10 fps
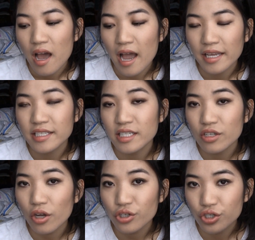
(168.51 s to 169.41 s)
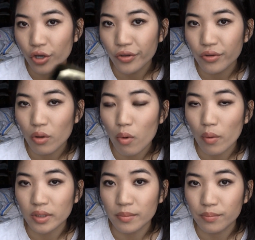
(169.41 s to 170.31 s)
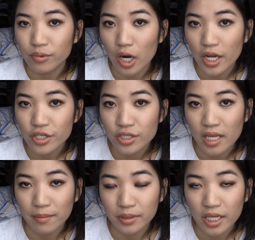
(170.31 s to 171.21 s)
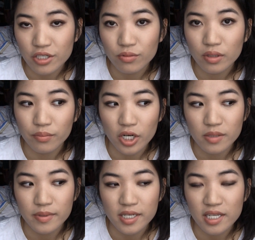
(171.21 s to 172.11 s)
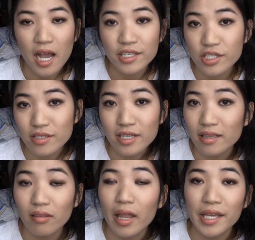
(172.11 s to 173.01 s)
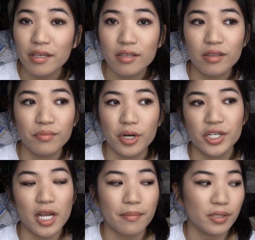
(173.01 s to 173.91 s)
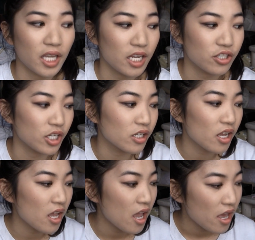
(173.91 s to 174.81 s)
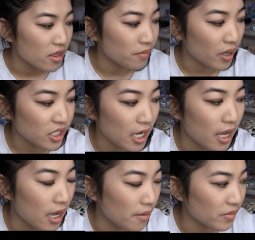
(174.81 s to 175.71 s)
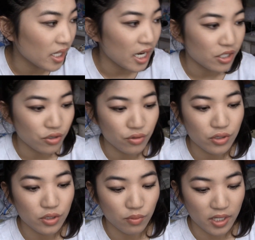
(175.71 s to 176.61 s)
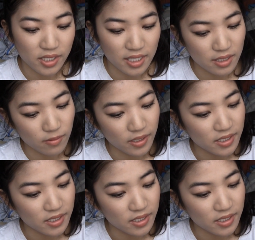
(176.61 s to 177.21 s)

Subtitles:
I did not show you the one with the brush, the application with the brush, because I just didn't like the brush application. The brush that I used was this one.